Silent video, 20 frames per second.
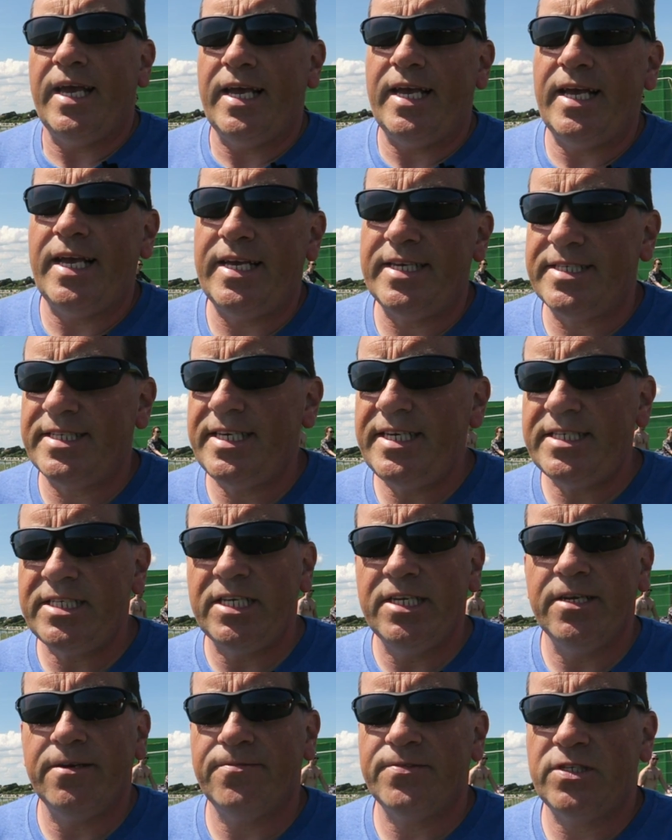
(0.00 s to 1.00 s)
it's easy
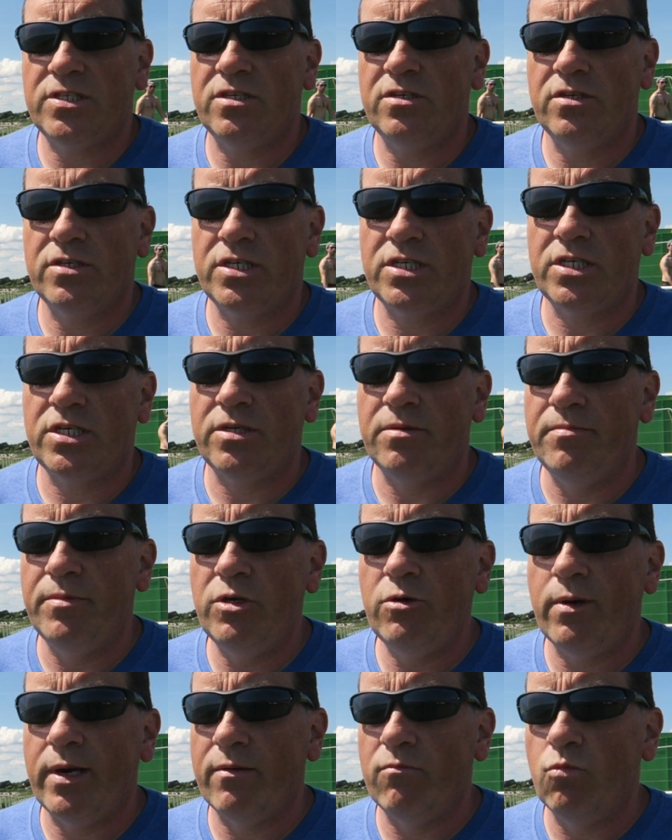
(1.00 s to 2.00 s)
enough to commute
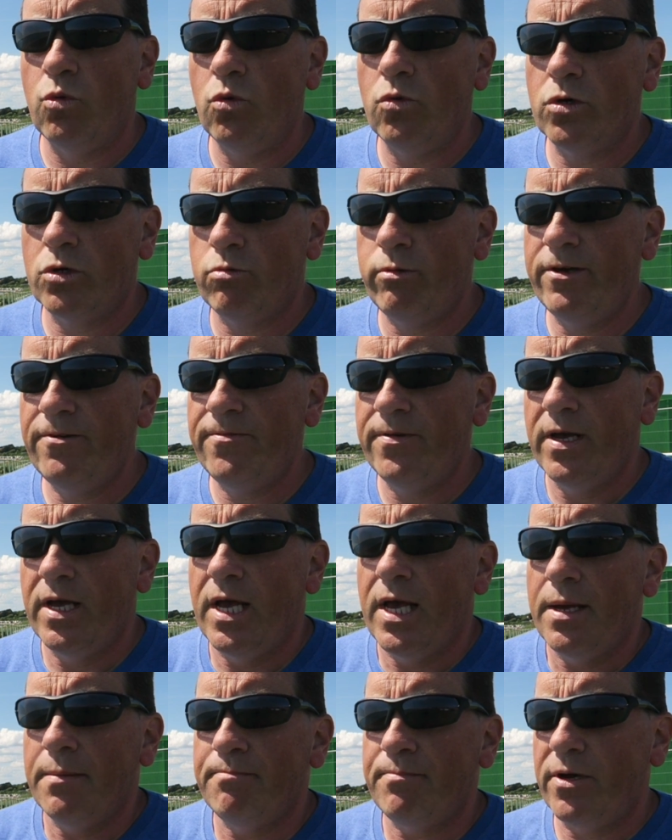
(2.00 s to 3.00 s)
and walk with,
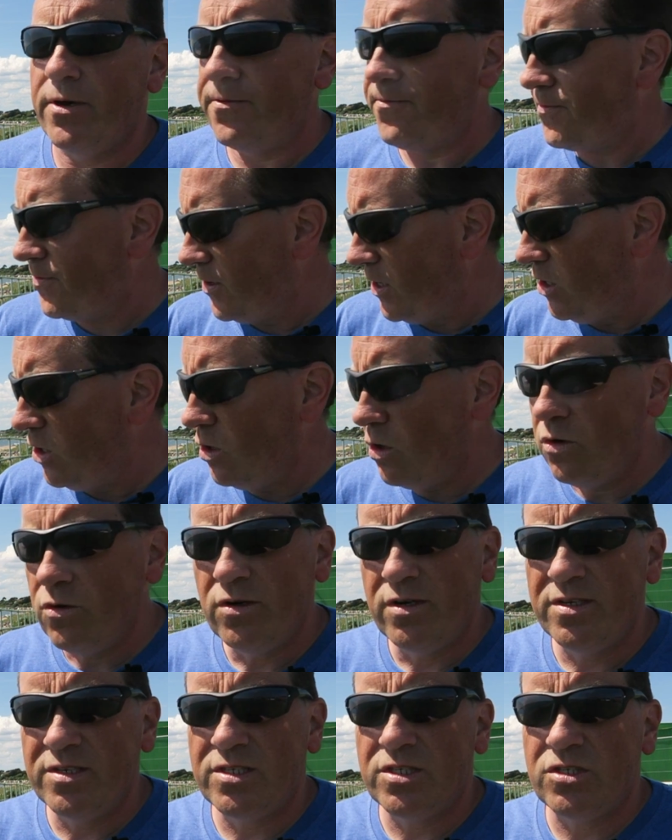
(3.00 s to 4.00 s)
but for long
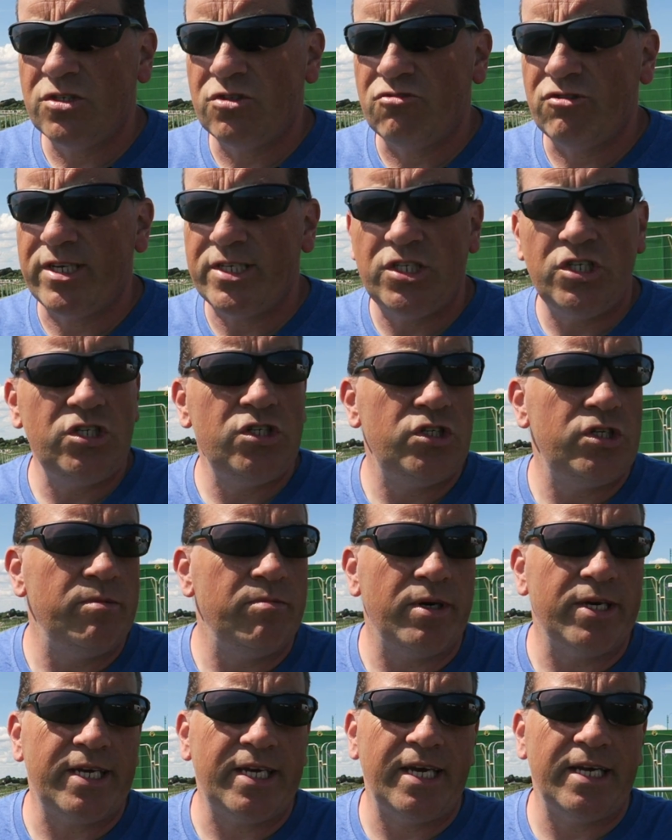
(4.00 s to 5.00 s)
stretches you
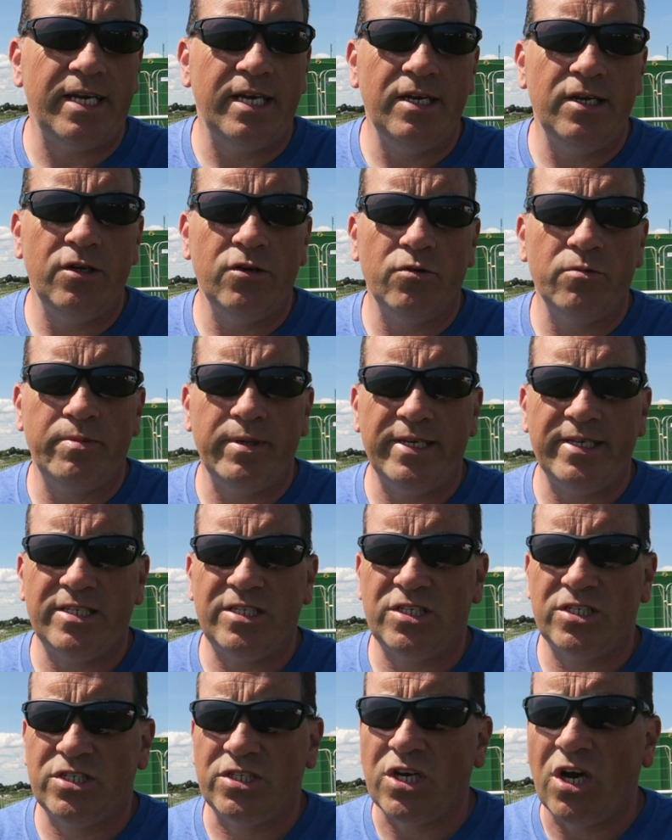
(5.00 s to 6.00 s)
might get a little bit
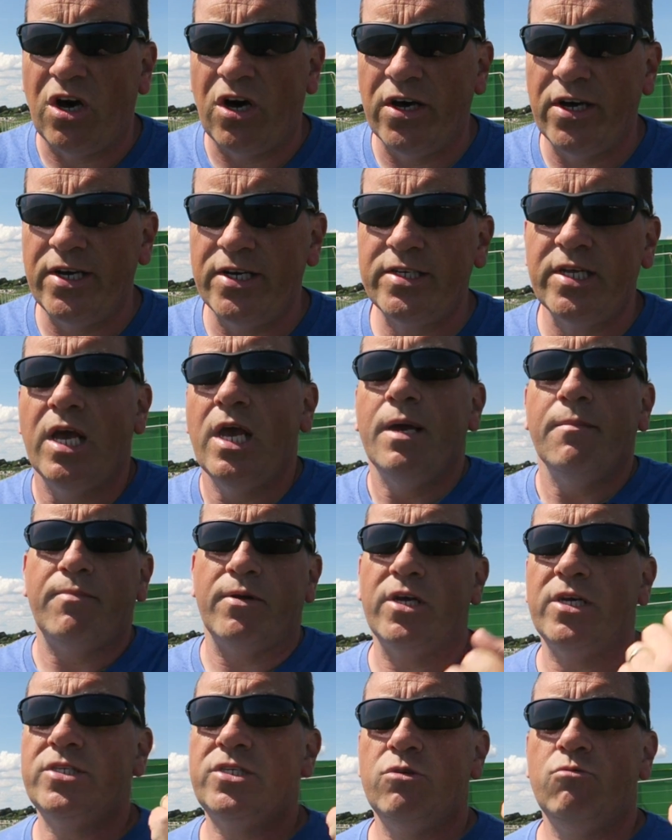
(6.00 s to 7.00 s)
tired. But I
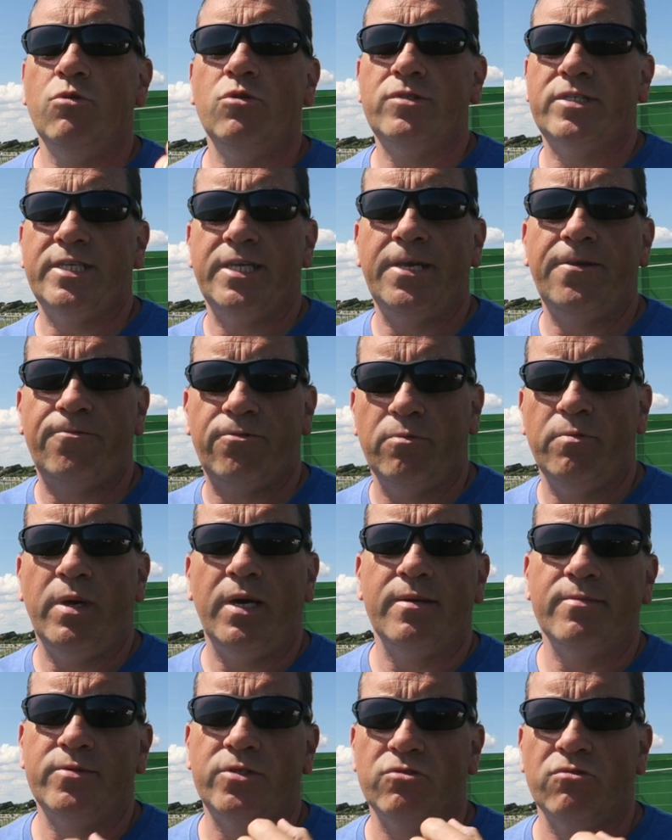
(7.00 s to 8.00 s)
do alternate from arm
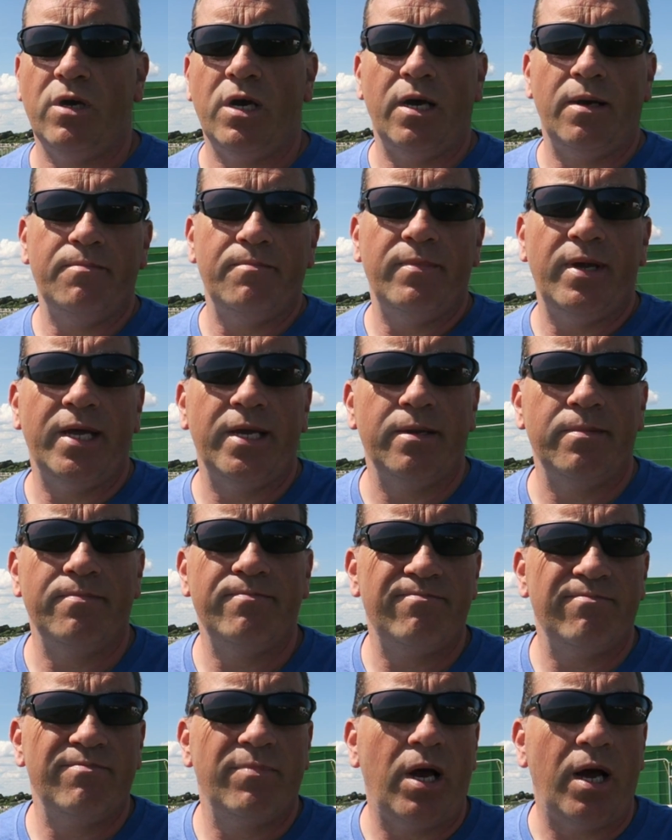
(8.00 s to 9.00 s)
to arm, and
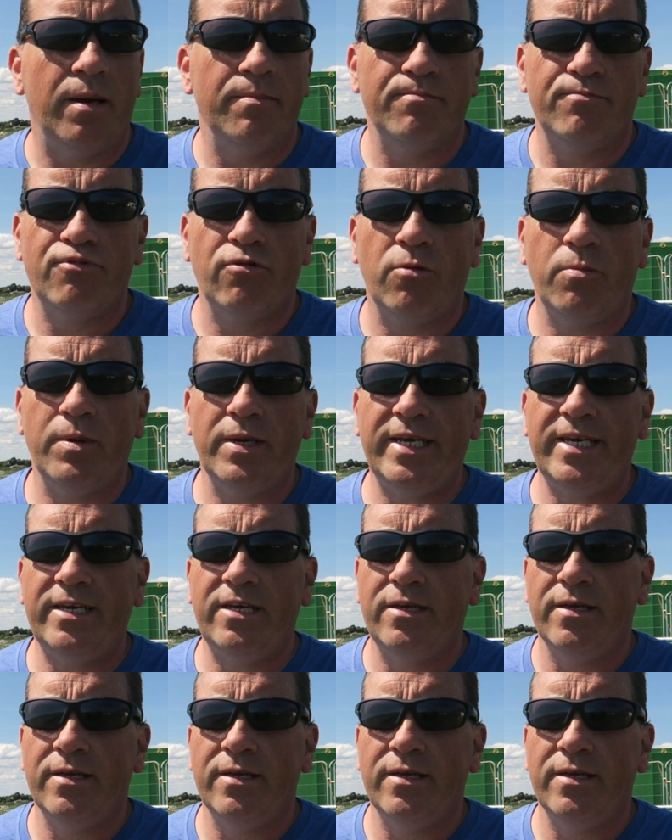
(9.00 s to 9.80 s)
I'm probably